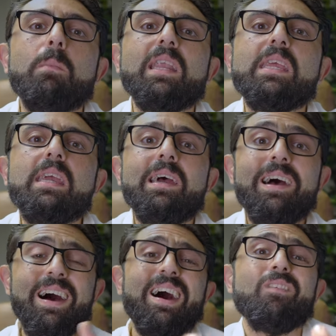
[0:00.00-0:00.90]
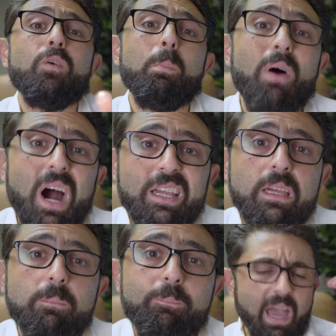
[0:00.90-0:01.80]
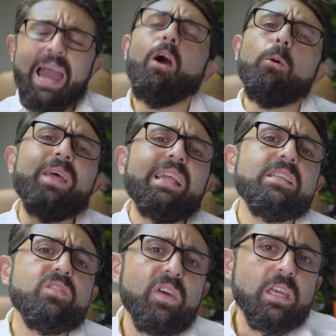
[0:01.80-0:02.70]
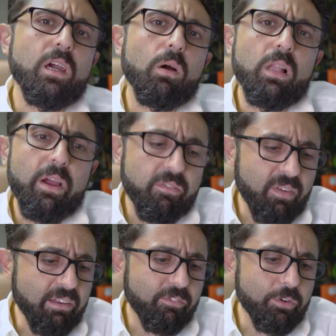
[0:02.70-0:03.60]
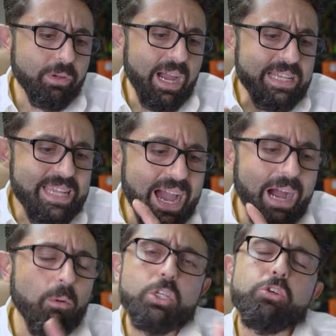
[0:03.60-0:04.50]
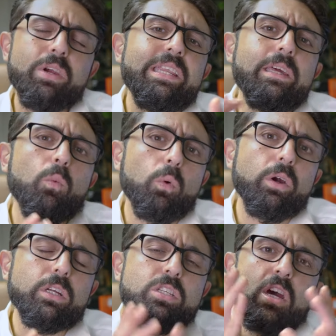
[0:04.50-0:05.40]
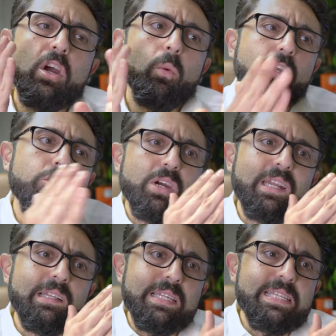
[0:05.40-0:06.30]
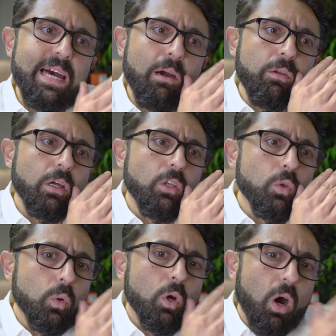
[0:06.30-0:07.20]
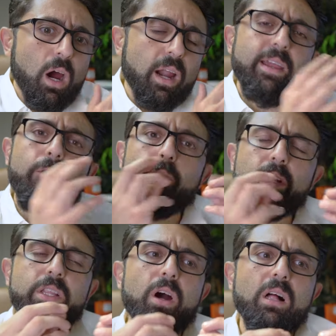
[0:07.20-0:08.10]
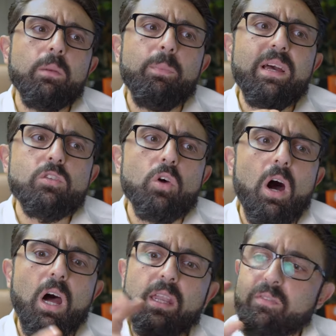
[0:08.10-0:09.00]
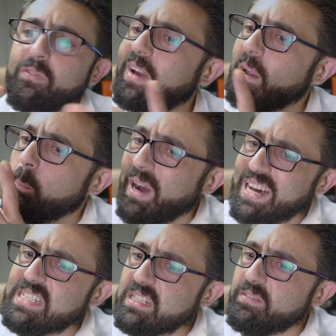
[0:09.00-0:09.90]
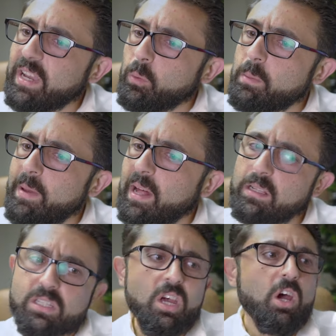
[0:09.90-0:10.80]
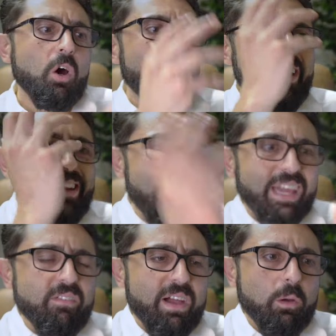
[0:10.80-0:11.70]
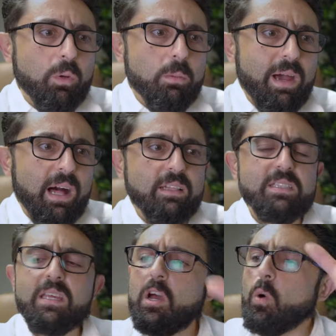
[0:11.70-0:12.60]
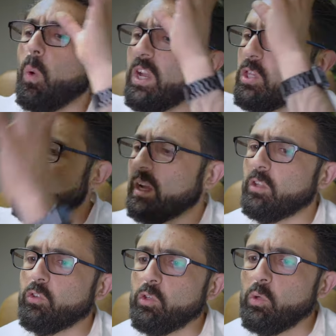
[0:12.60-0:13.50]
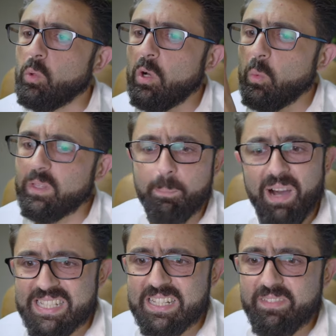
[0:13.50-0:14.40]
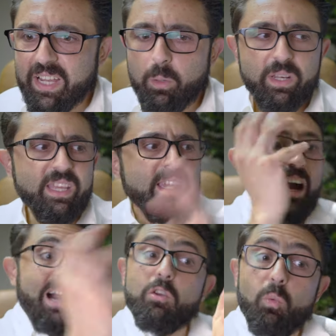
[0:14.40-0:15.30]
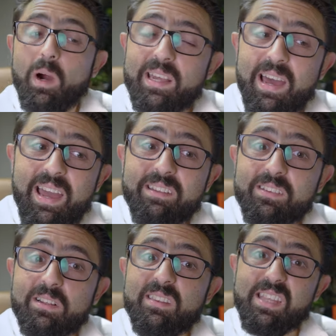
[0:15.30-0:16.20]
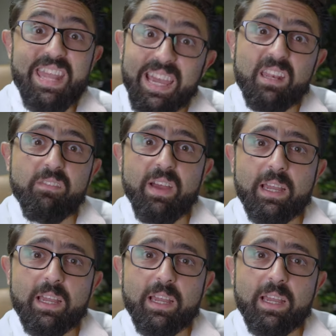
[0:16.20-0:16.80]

money out of your pocket. I hope that this video clarified for you guys how a trade-in works when you're trying to lease out a new car. It really all depends on if you've got a positive equity balance or a negative equity balance, what you want to do with the positive equity, how you want to handle the negative